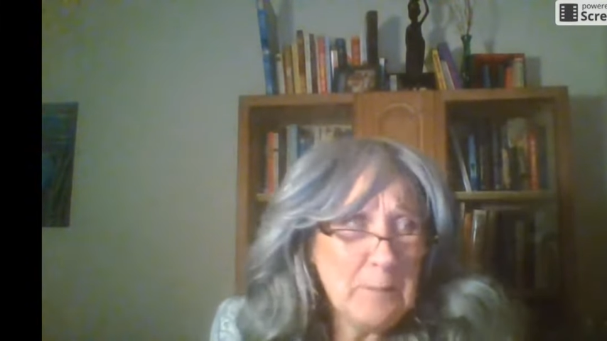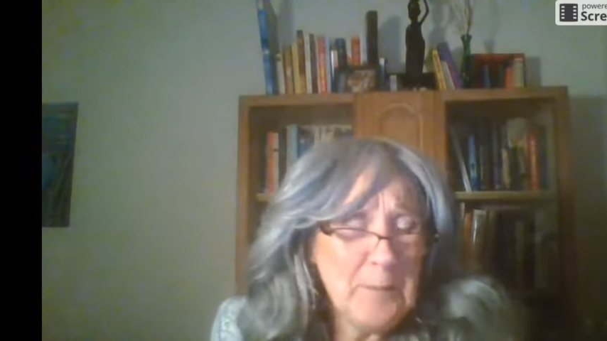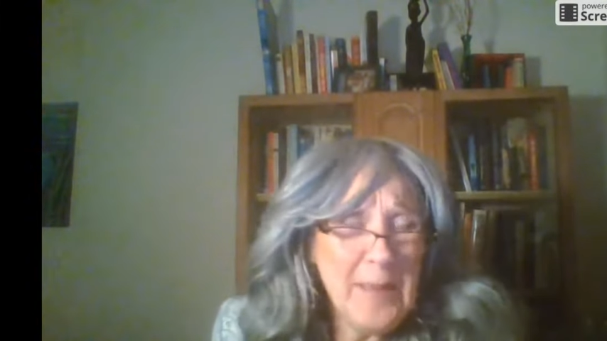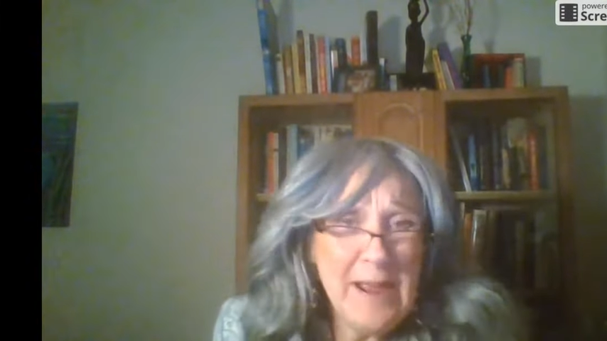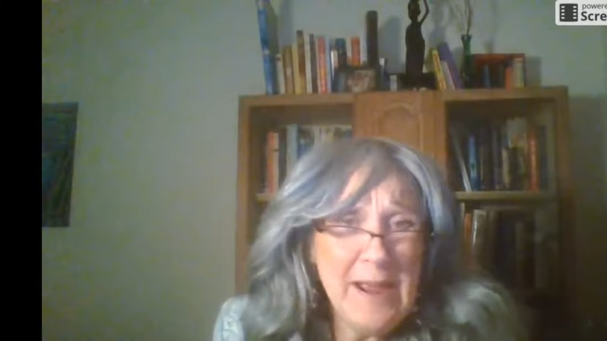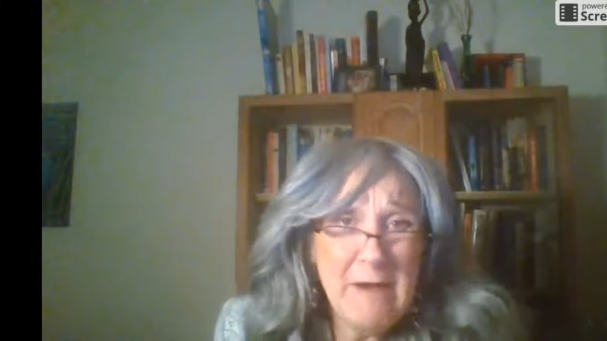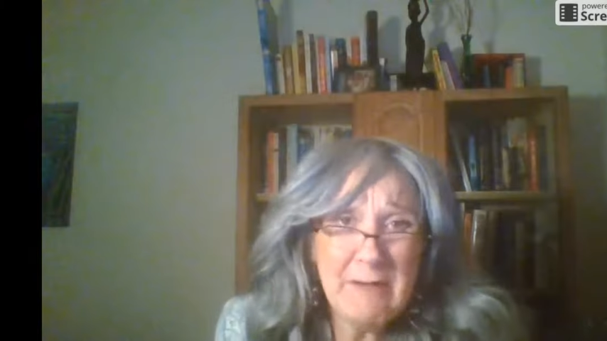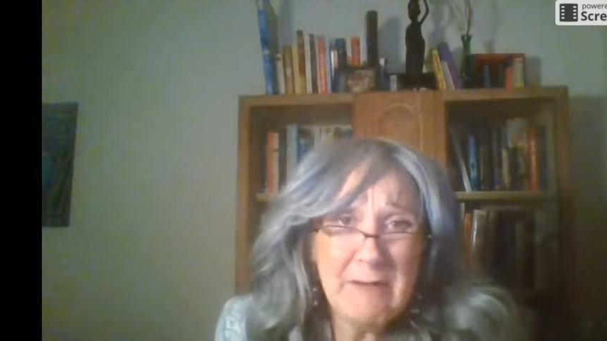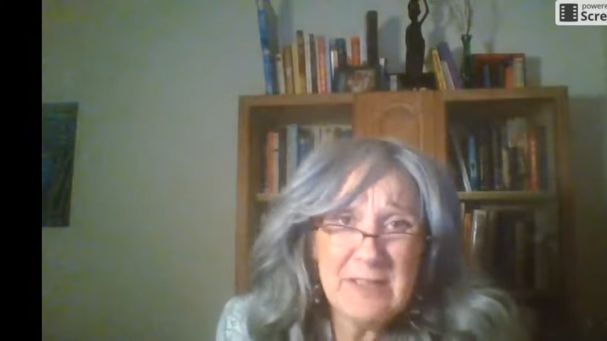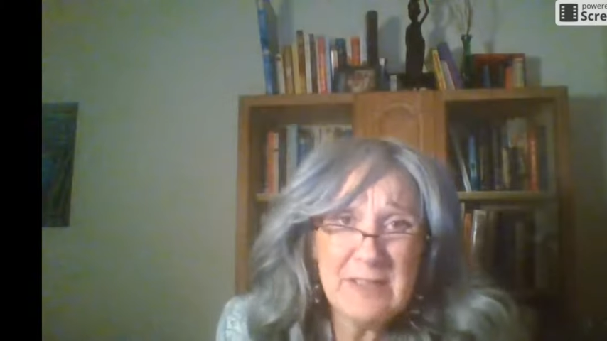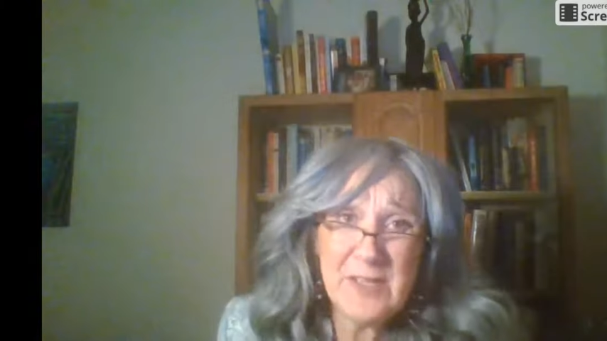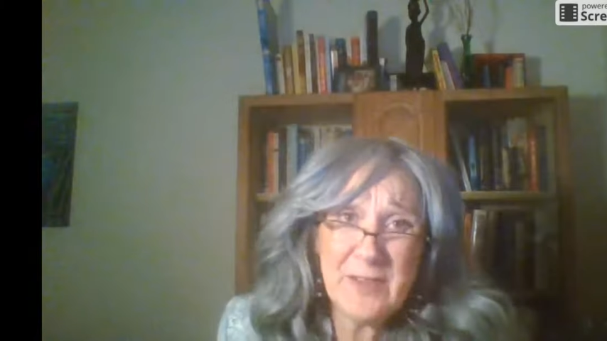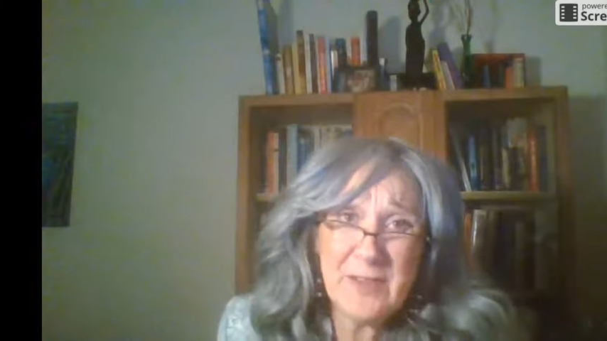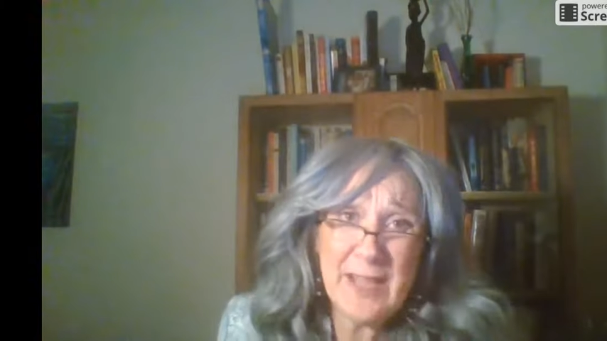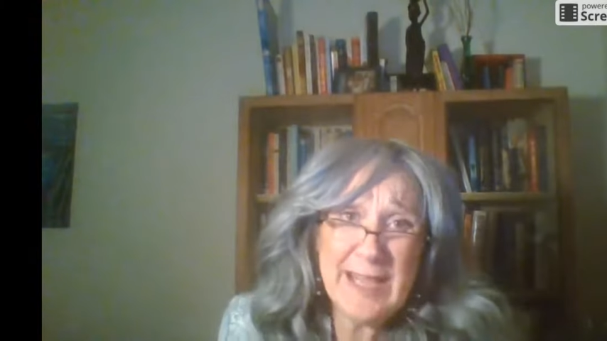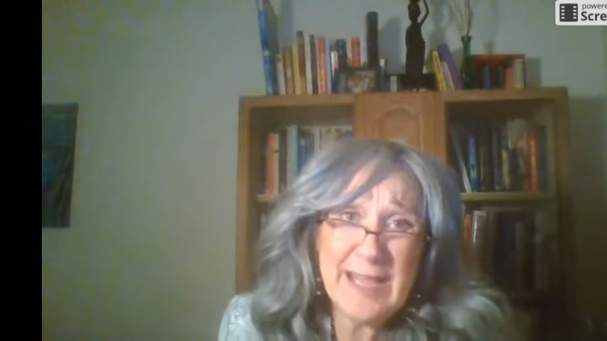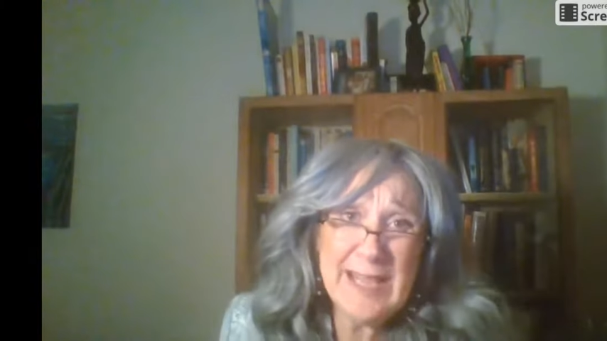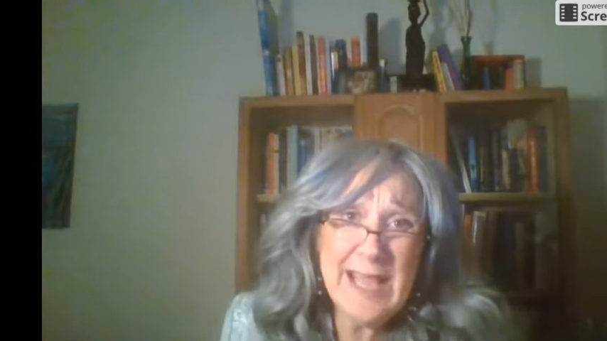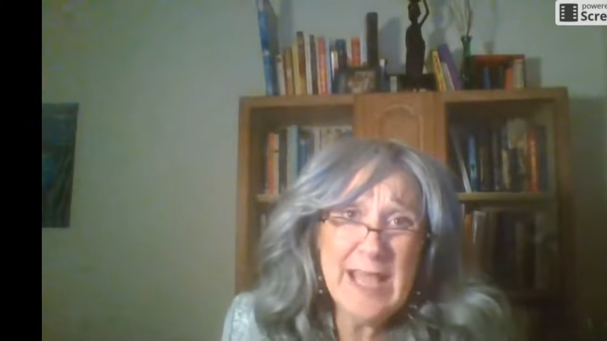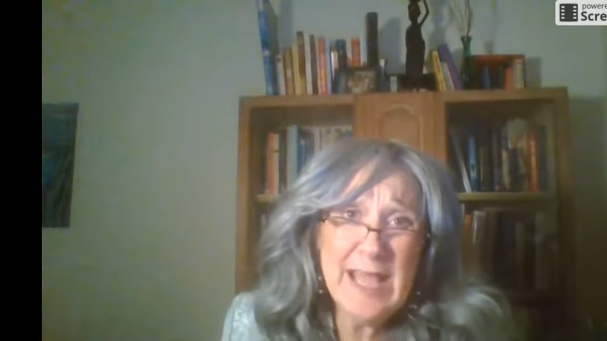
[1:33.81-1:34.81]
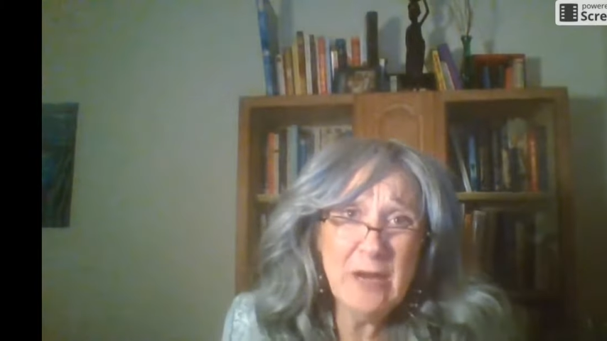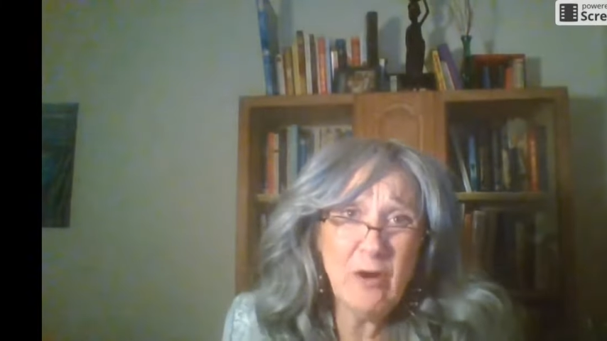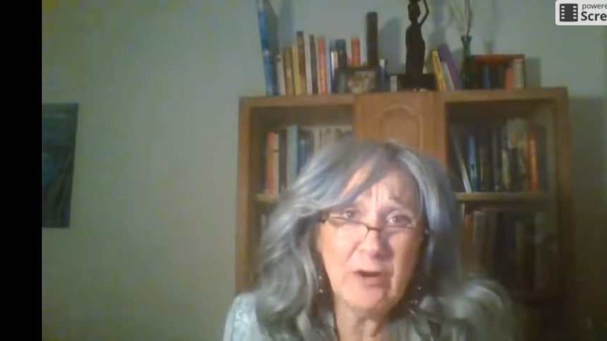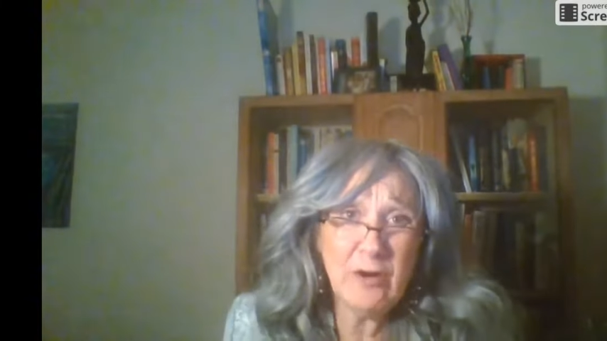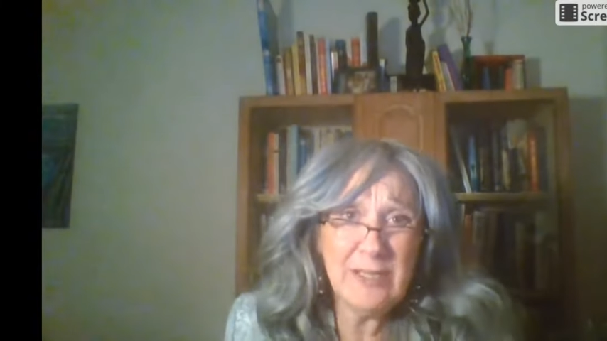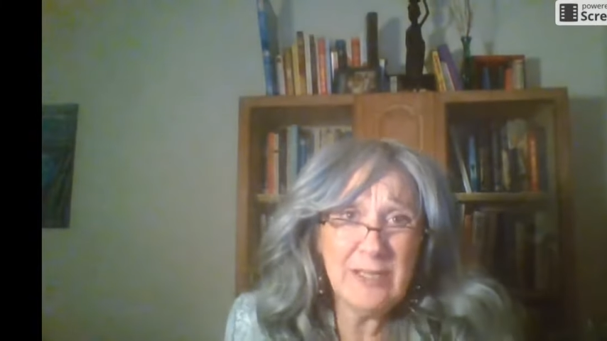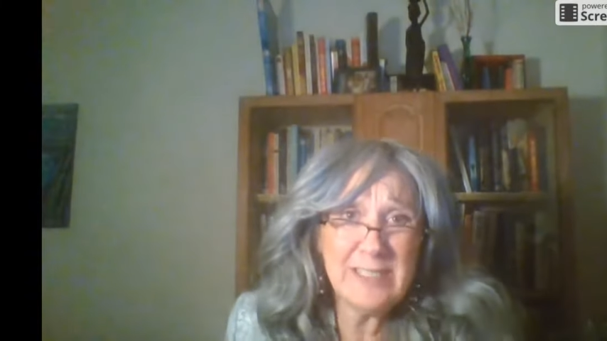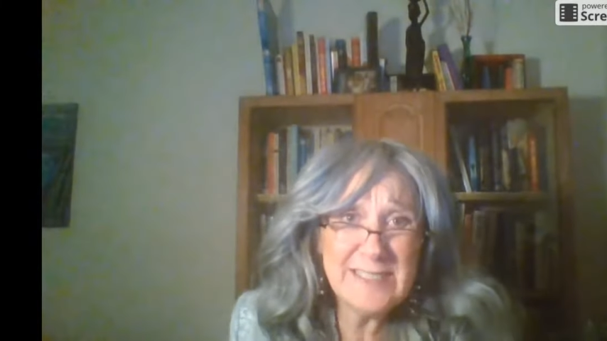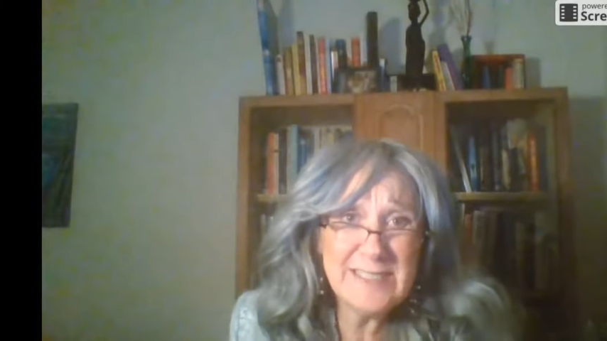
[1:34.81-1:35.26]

parents that they cannot